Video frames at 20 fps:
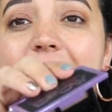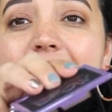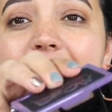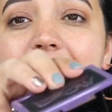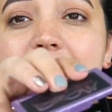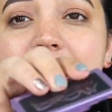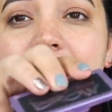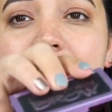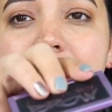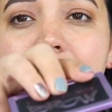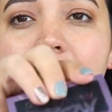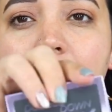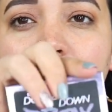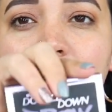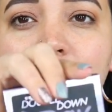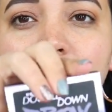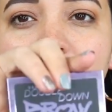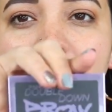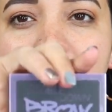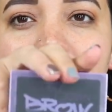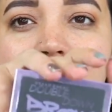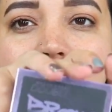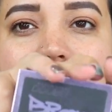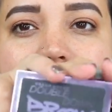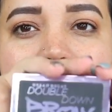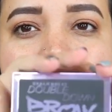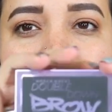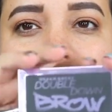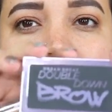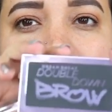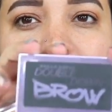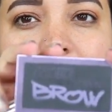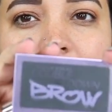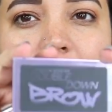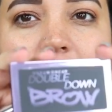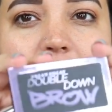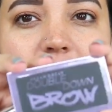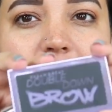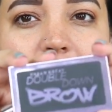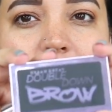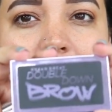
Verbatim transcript: is another one that I did a review on,